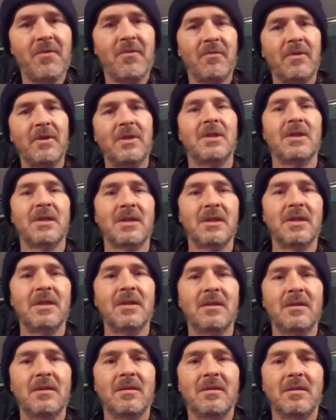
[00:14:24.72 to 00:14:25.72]

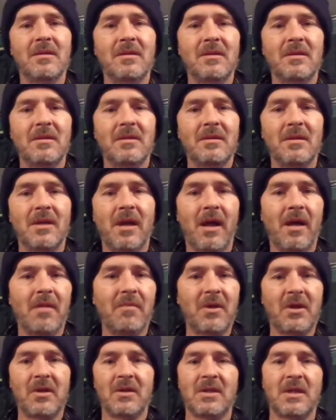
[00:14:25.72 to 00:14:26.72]
registered
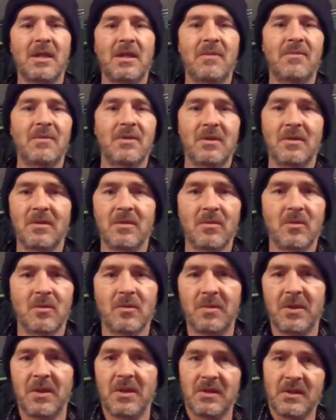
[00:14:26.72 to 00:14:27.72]
because they never do or
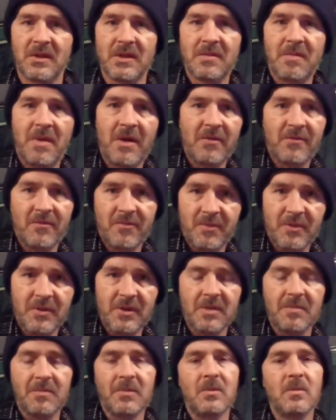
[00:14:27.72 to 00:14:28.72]
because it's a matter of
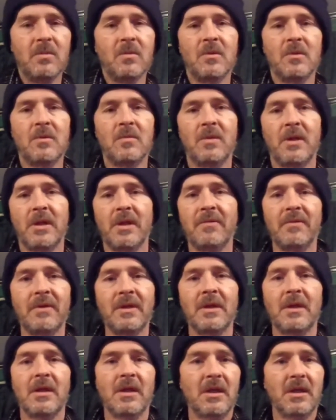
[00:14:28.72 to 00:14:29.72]
principle or whatever,
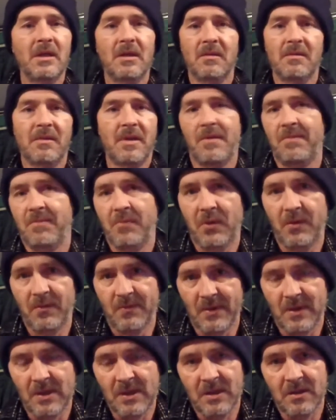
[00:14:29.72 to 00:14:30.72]
they're
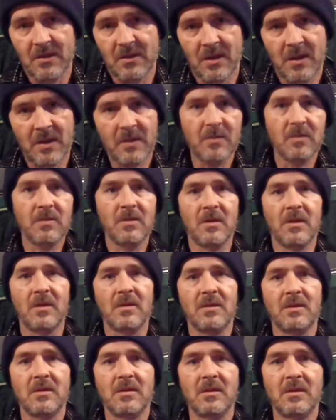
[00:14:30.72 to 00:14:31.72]
perfectly entitled not
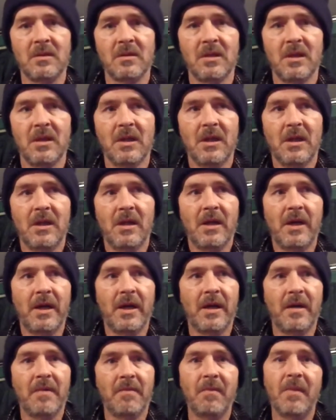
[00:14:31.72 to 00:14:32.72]
to.
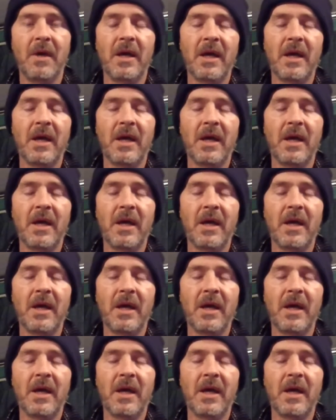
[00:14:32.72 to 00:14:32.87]
And